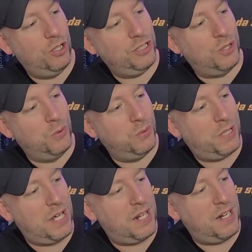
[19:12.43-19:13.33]
Hulk
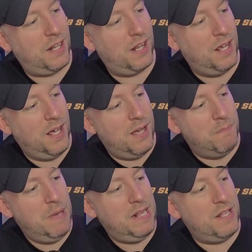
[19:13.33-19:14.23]
Hogan,
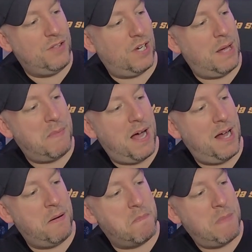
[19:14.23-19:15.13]
$1 Million
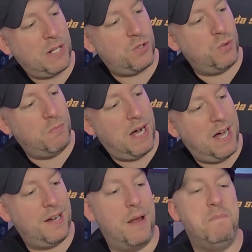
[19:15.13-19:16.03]
Man, Macho
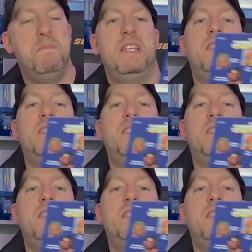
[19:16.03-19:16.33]
Man, and